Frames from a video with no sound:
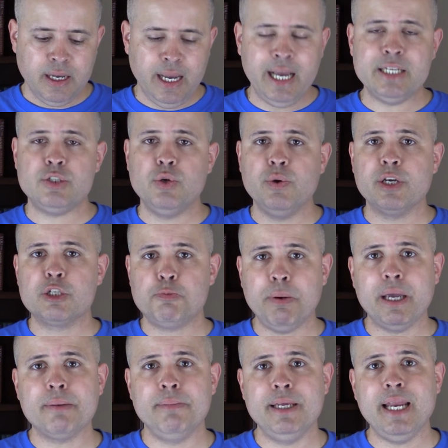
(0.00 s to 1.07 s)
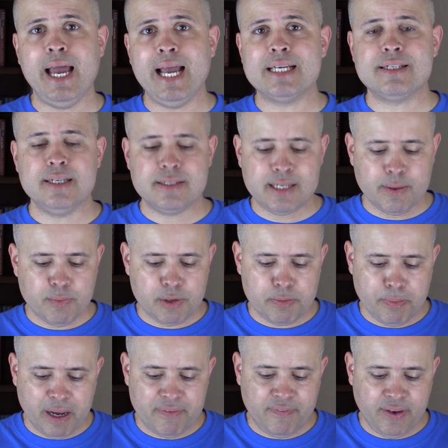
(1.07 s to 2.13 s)
as you expect me to access them with
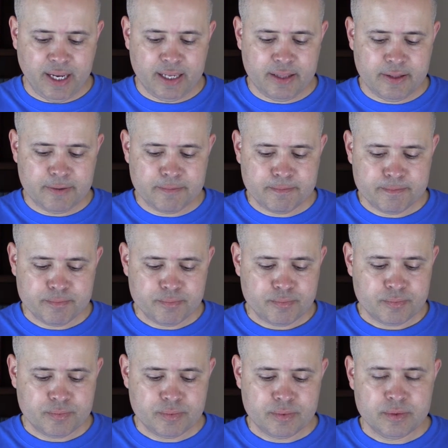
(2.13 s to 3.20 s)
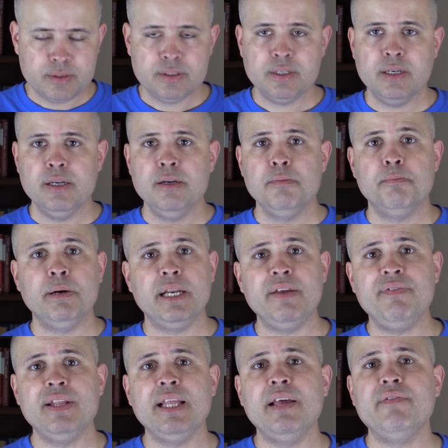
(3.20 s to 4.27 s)
my faith. But
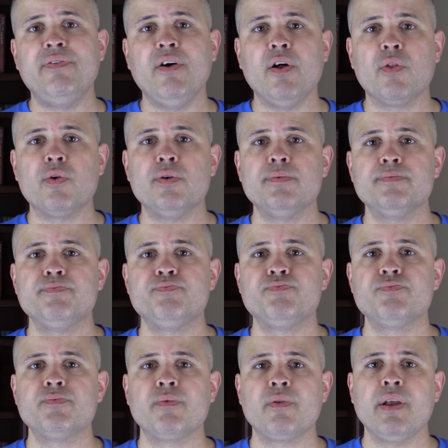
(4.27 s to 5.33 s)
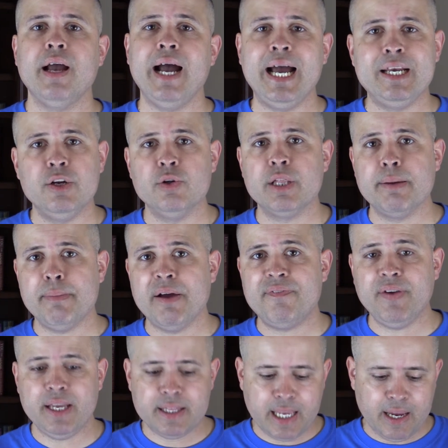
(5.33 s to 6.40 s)
even then, Father, I know that my
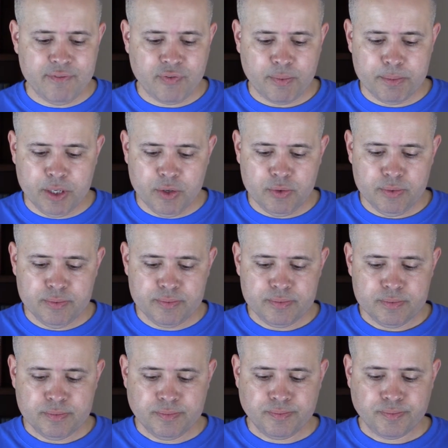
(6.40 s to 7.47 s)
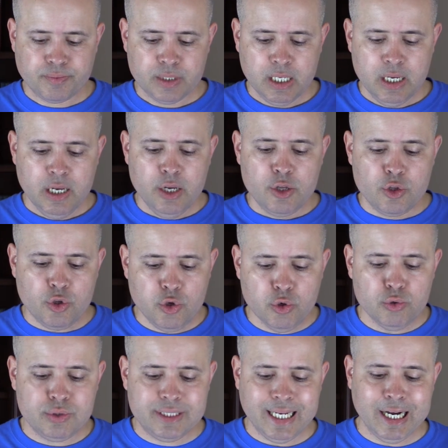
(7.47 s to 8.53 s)
faith came from you.
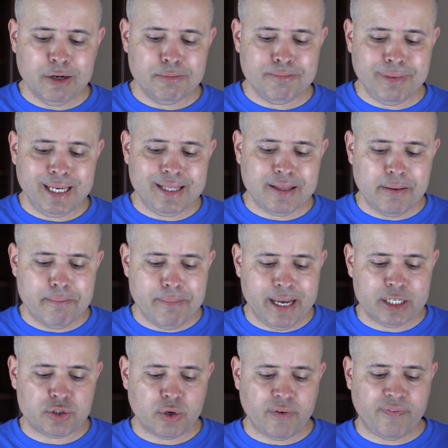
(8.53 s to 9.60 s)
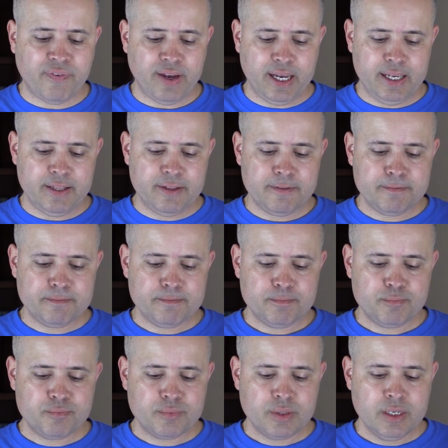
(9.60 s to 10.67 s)
You dealt me the measure of faith.
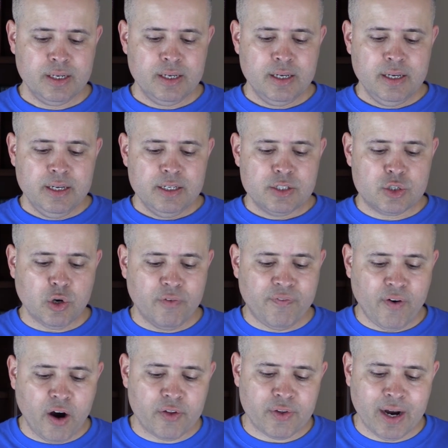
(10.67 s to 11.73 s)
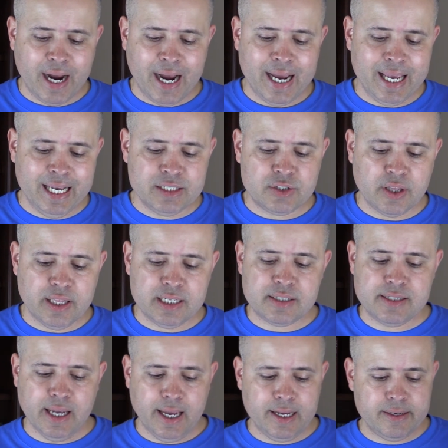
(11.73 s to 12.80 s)
So, Father, I enter this
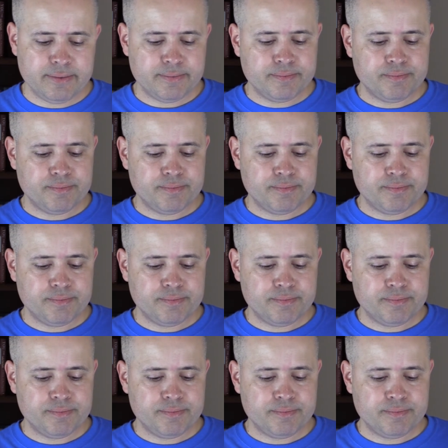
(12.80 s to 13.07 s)
day